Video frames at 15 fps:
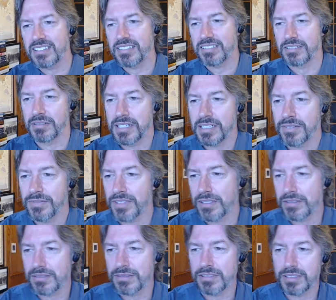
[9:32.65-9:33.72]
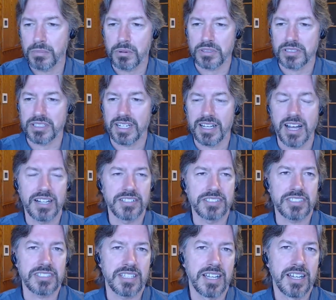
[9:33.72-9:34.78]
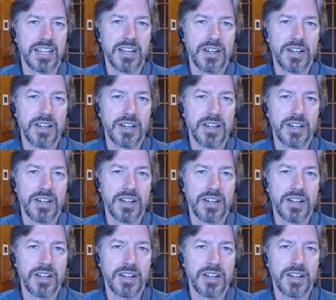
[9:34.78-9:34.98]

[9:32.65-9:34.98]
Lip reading: through interviews, sports psychologists,